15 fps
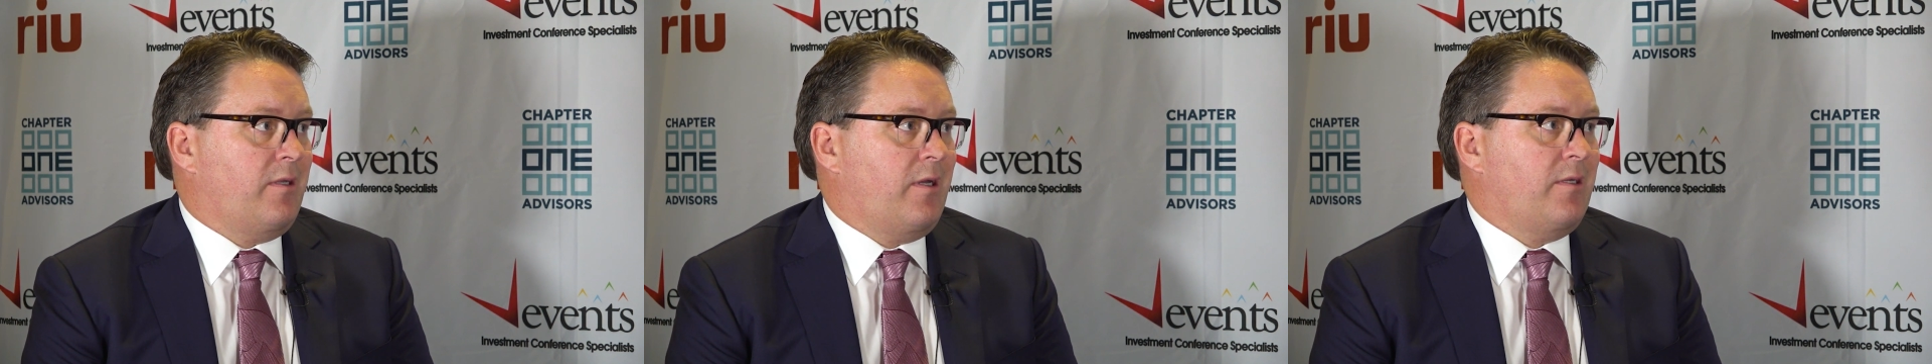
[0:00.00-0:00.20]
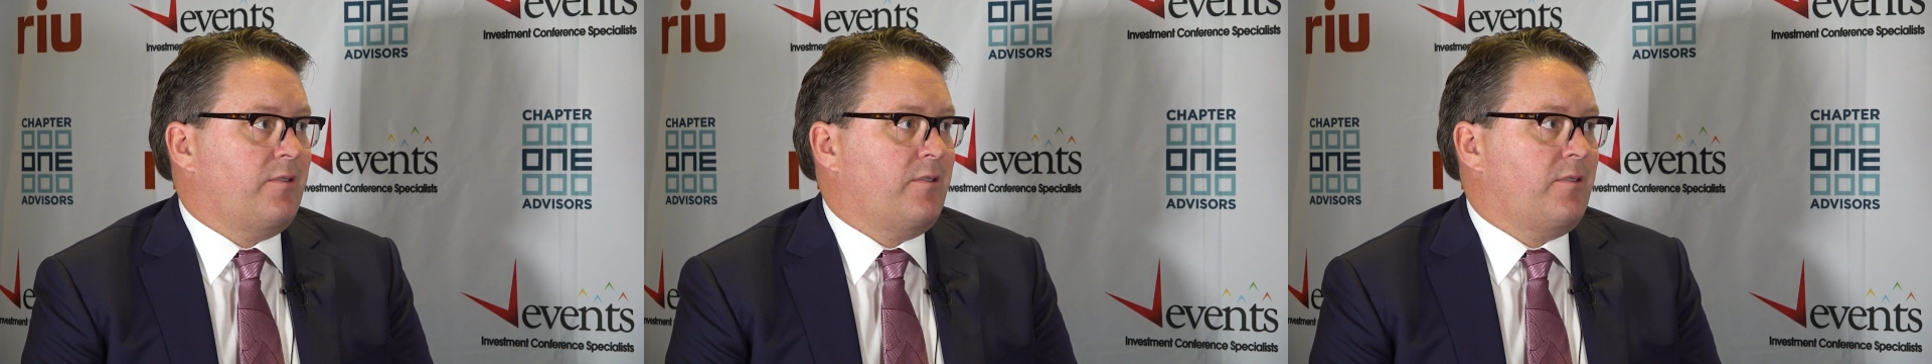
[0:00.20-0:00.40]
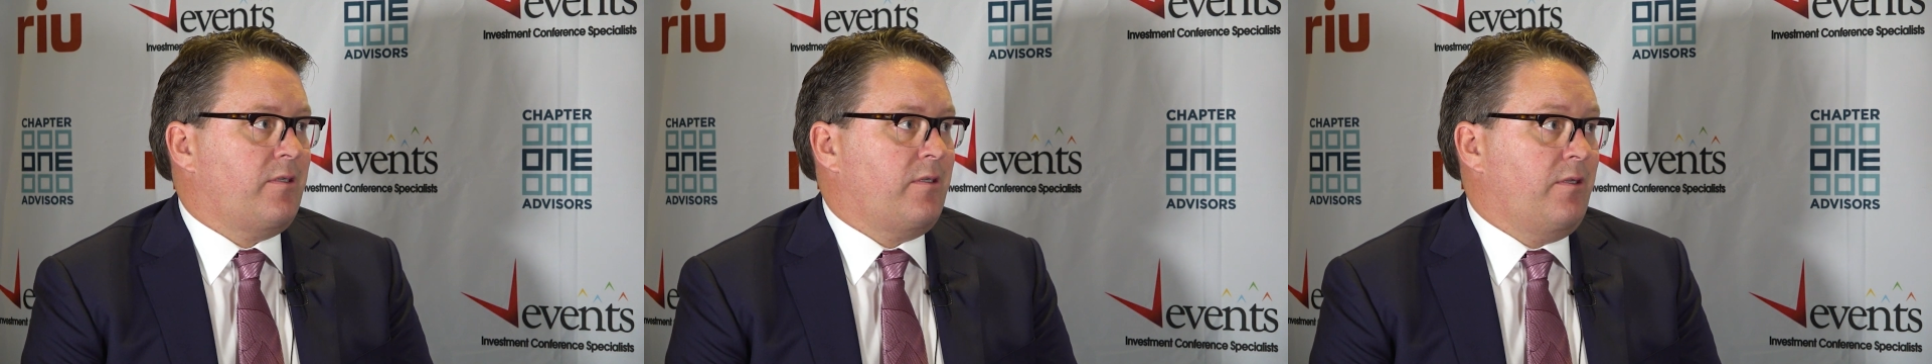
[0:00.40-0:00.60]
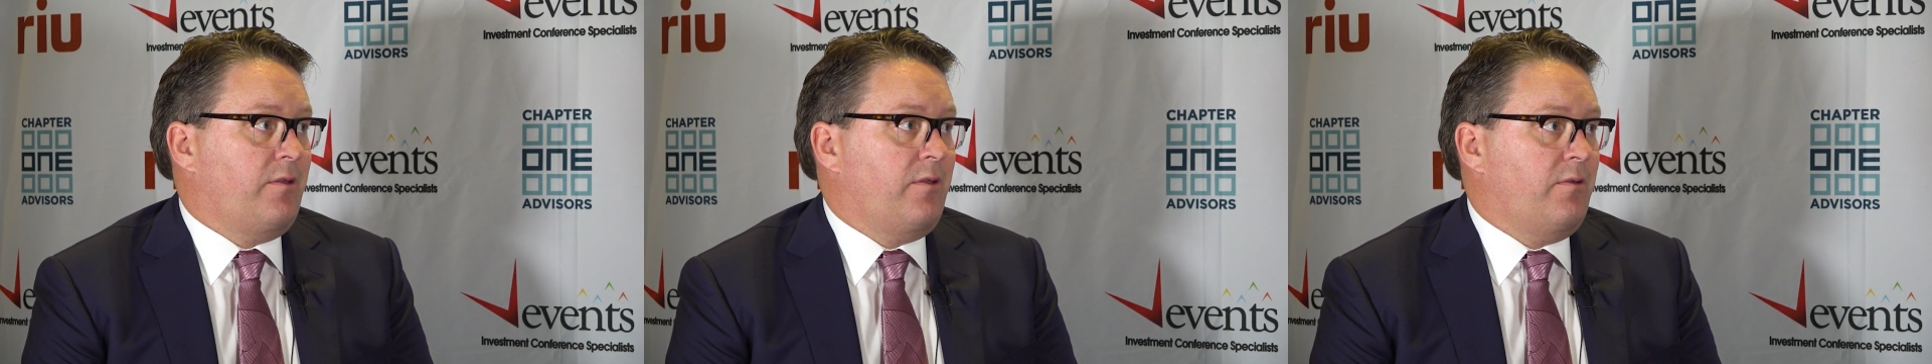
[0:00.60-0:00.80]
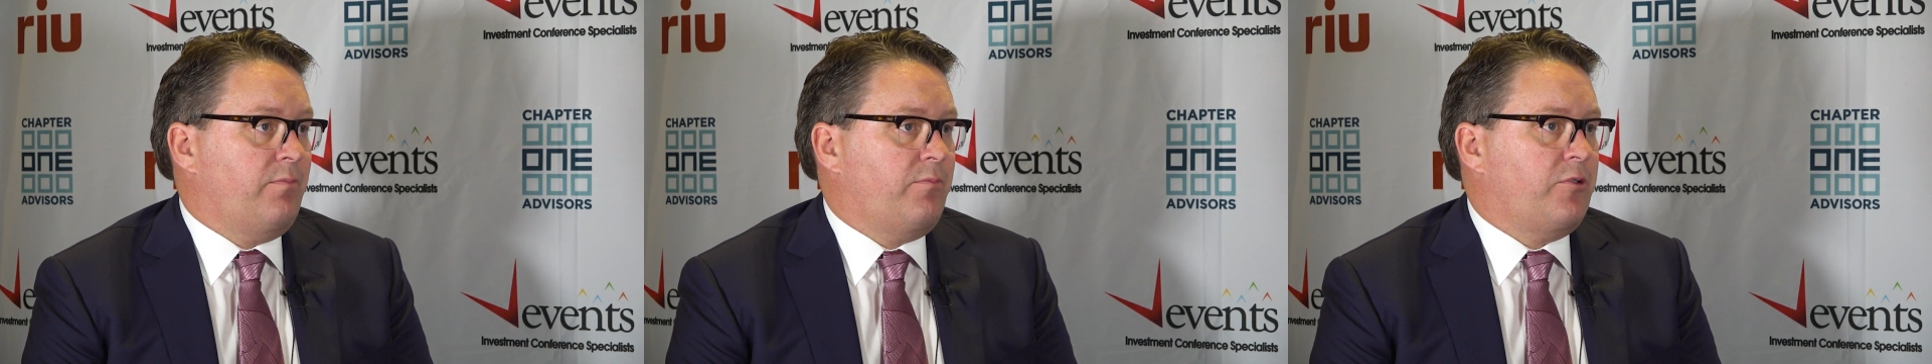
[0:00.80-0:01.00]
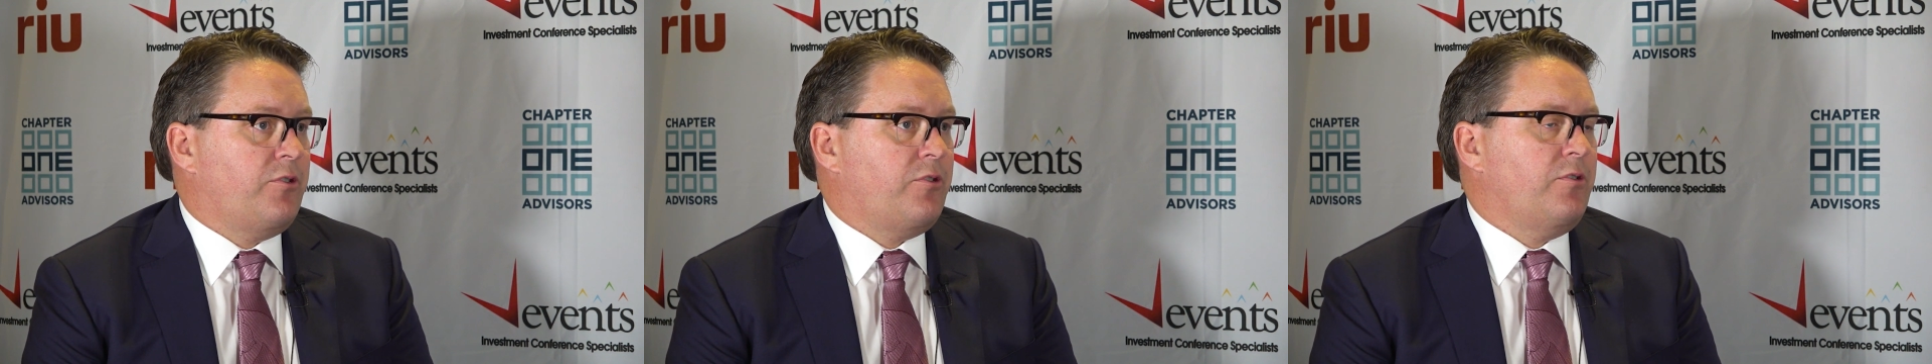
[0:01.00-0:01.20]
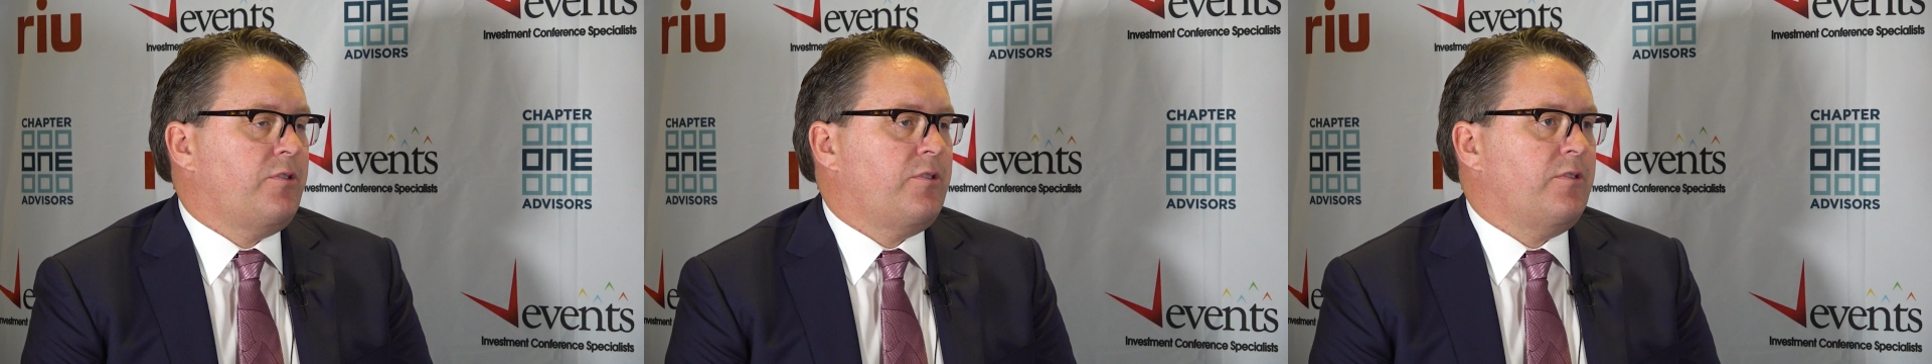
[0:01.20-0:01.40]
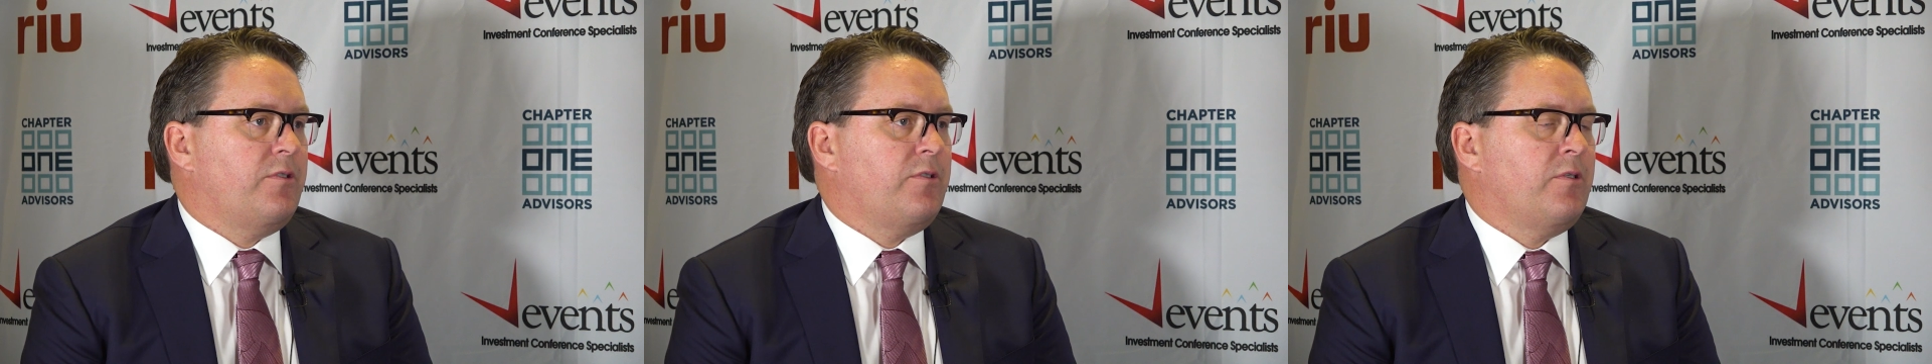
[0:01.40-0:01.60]
largest lithium
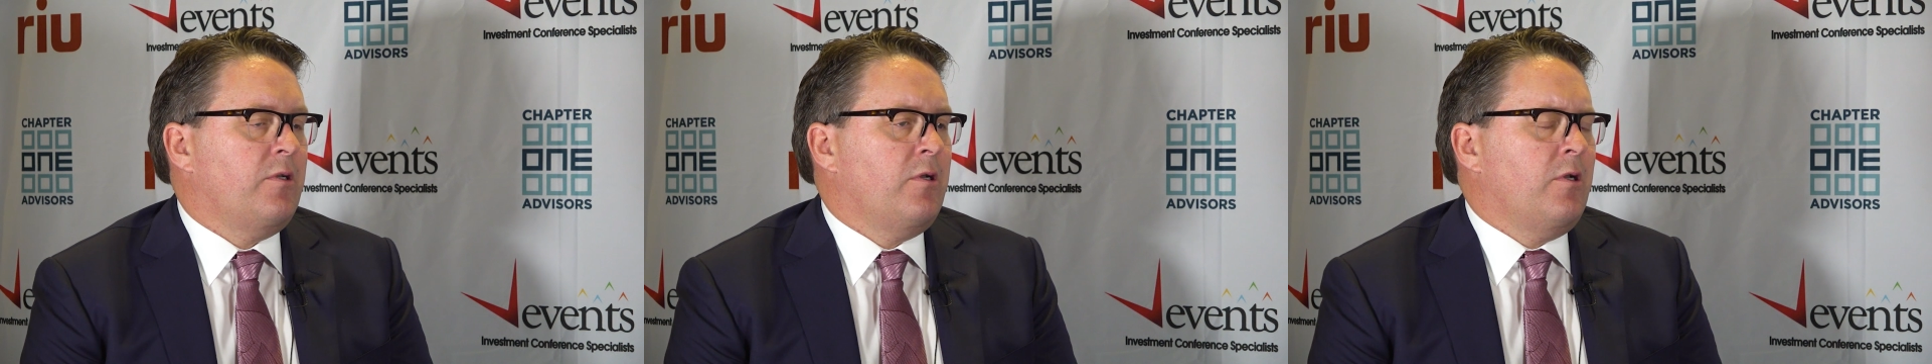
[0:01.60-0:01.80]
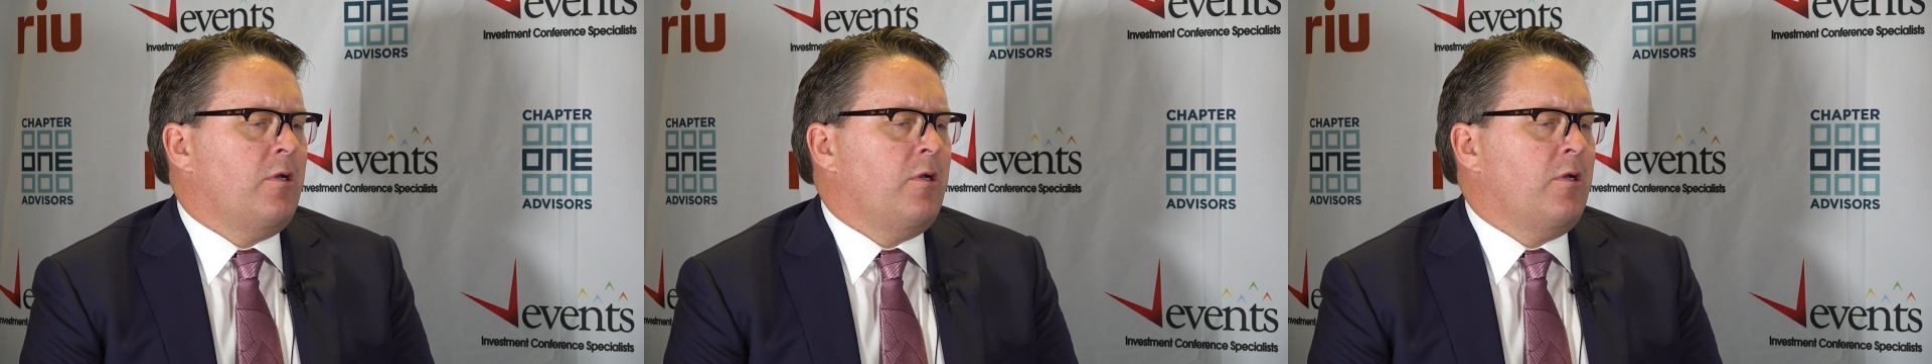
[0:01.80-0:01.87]
producers,